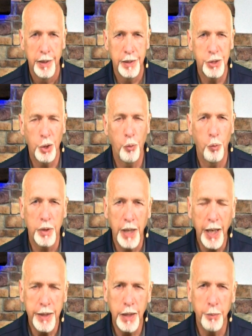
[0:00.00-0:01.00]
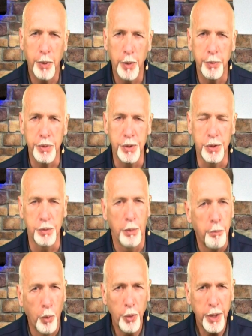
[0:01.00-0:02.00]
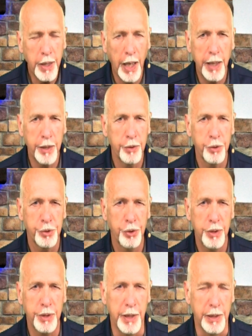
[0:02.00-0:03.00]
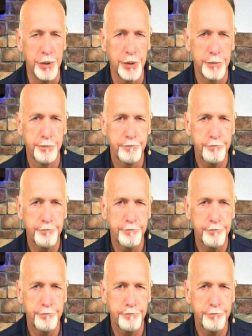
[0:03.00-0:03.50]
And so, godly purposes. Mordecai understood this.